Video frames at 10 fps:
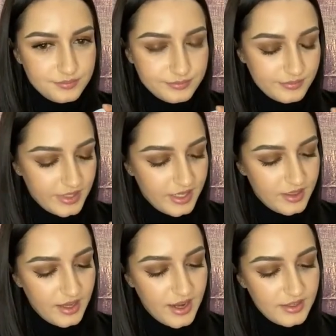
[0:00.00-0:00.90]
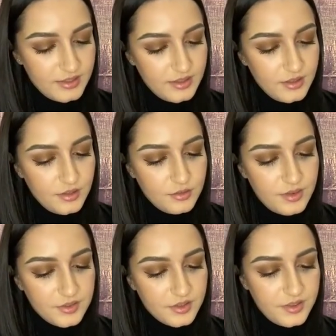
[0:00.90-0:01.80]
like that
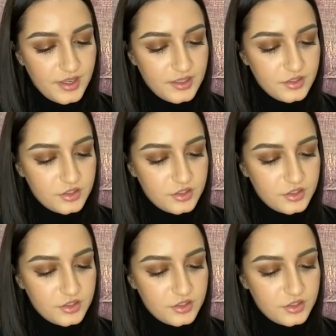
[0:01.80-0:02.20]
rather than